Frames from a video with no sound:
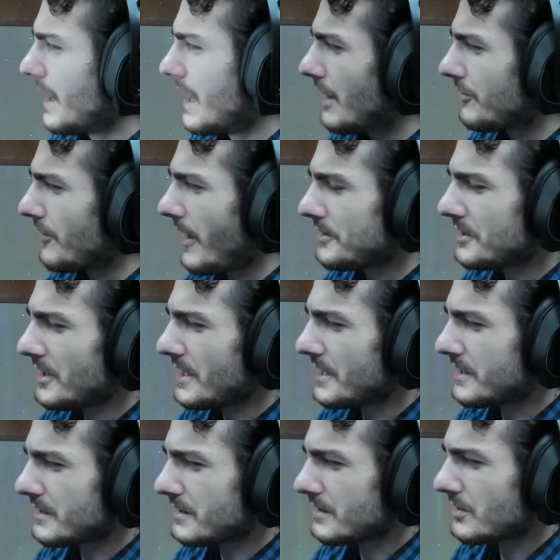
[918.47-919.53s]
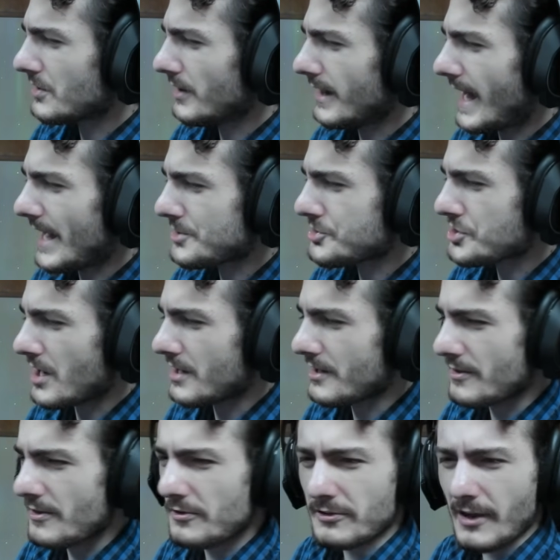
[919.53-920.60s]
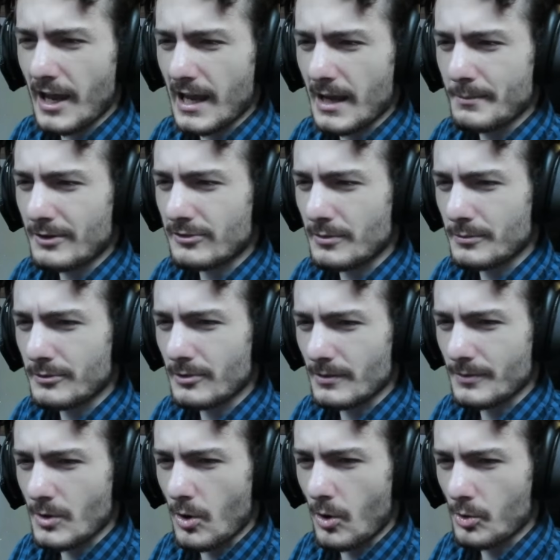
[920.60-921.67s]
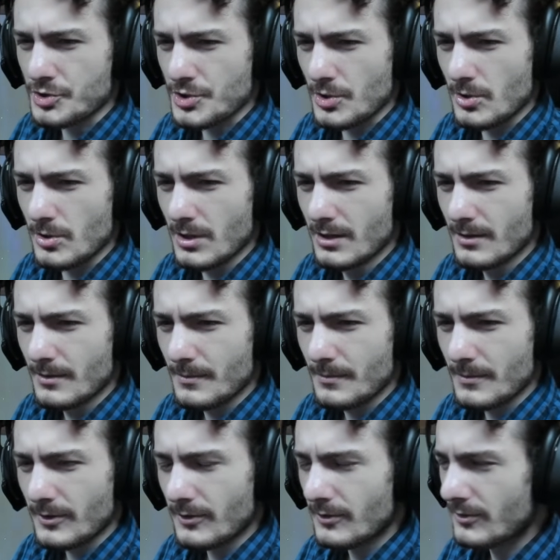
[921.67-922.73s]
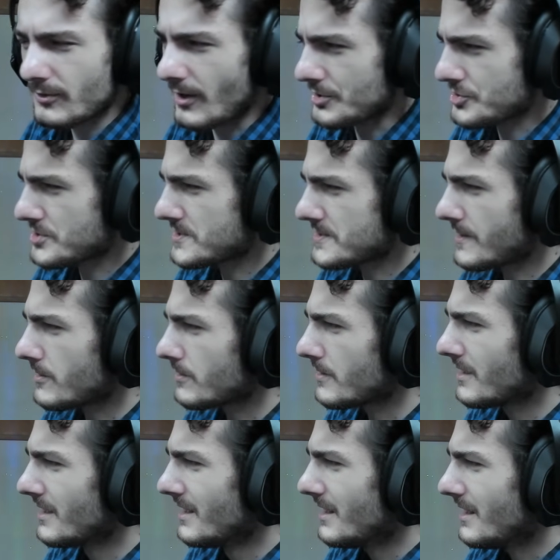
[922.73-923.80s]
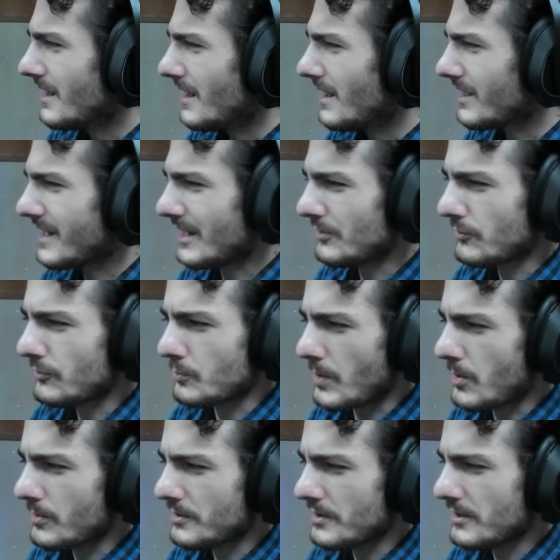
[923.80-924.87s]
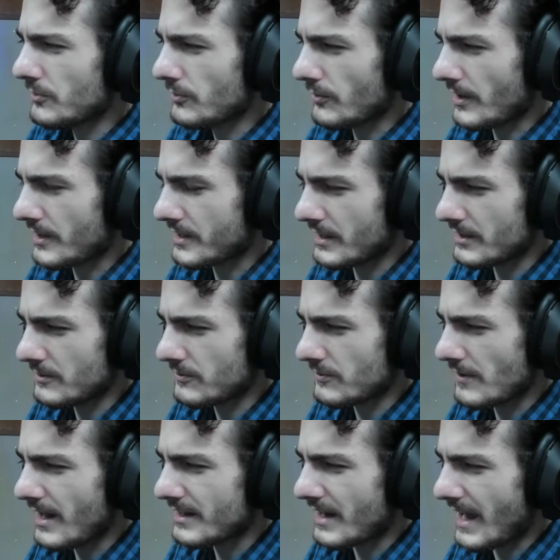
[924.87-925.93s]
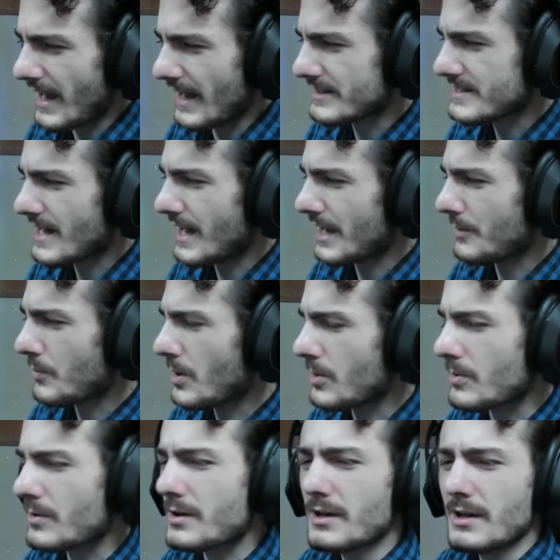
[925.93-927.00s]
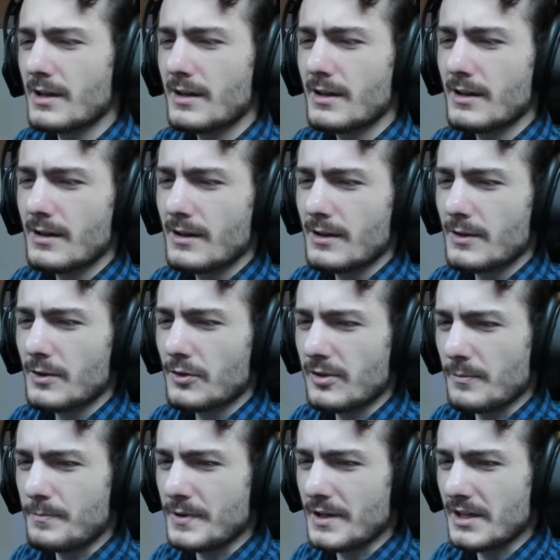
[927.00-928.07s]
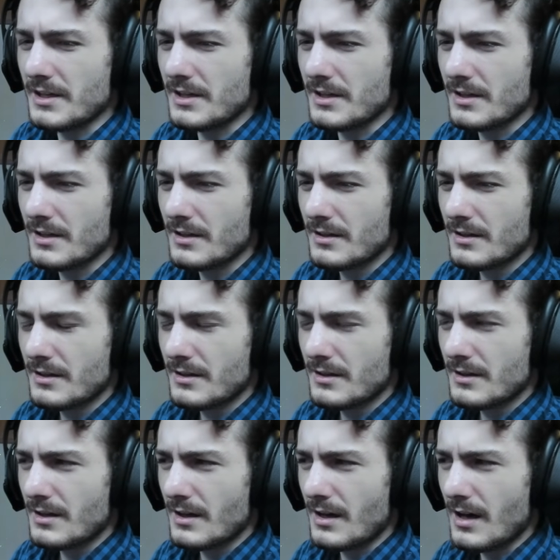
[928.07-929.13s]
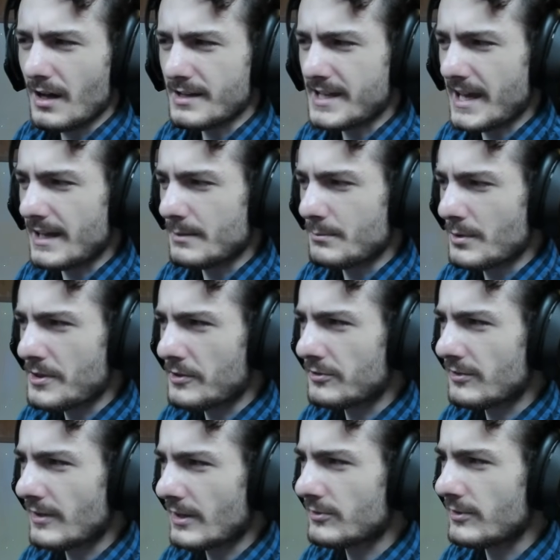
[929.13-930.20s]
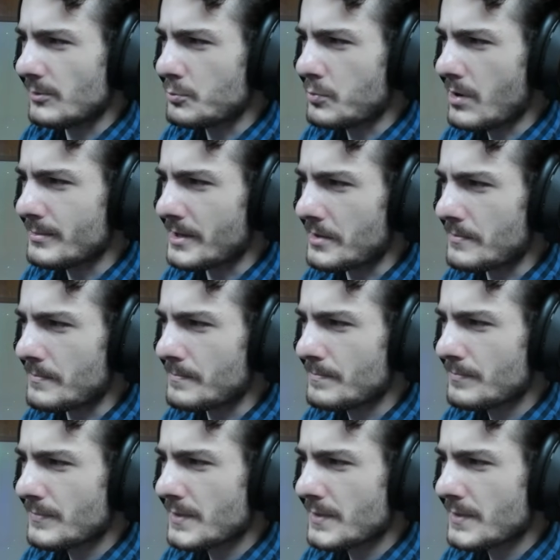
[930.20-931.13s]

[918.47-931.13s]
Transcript: has had to, like, latch onto this game as some sort of cultural touchstone against wokeness. Like, it's not anti-woke to be a game with a sexy woman